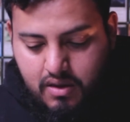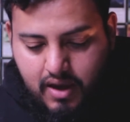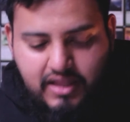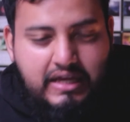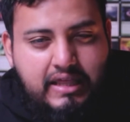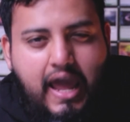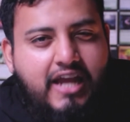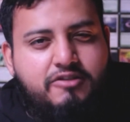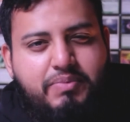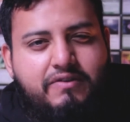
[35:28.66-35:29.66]
I think the
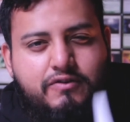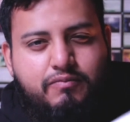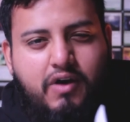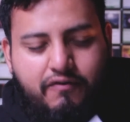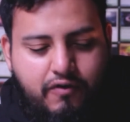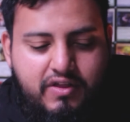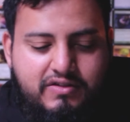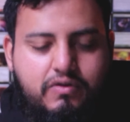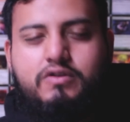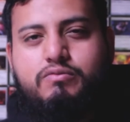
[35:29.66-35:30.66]
HP was for
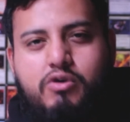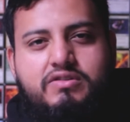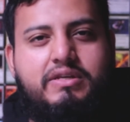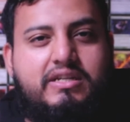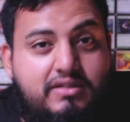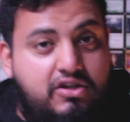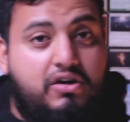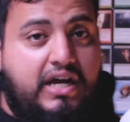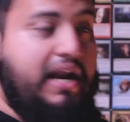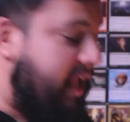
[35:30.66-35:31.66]
this one is mostly because
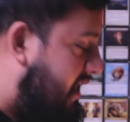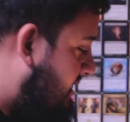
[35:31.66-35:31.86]
you're gonna get